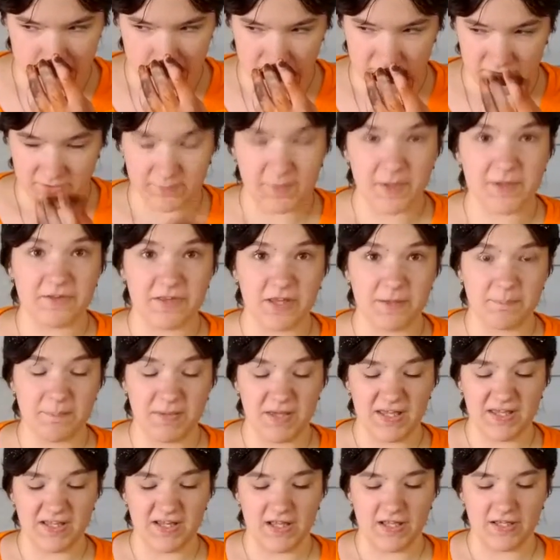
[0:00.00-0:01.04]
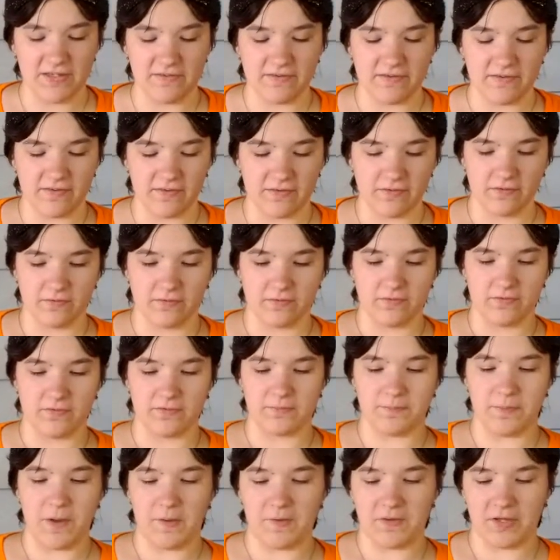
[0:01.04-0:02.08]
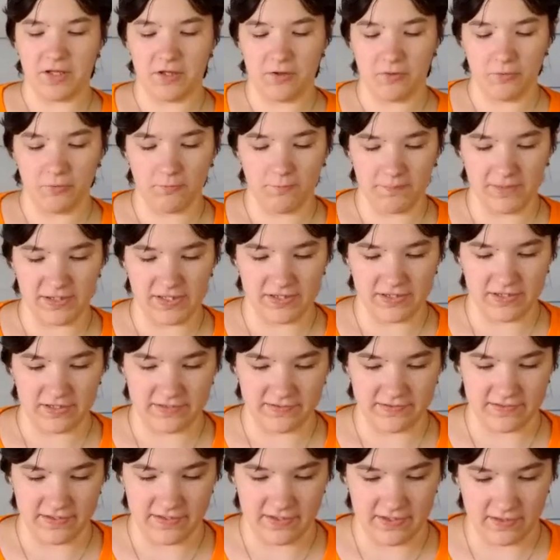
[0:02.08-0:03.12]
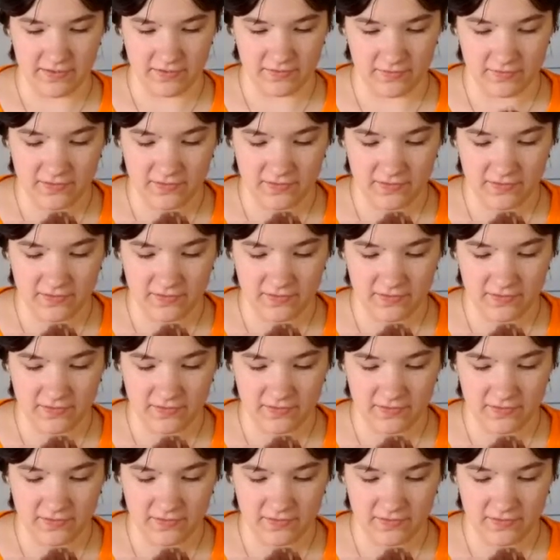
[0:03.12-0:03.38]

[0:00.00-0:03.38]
Smells like peanuts. It's probably got whole peanuts in it.